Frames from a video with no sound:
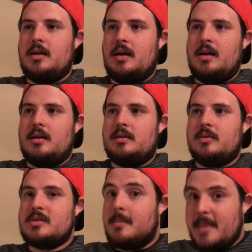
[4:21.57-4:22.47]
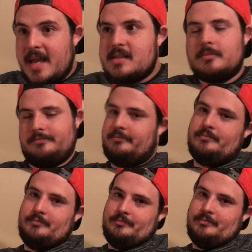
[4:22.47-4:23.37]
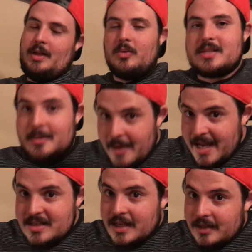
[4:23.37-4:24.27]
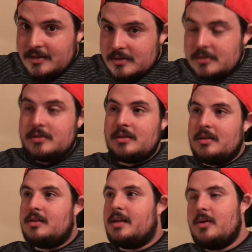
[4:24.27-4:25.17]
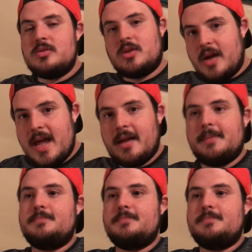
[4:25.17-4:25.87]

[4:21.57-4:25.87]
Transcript: It wasn't amazing. It wasn't amazing. It was okay.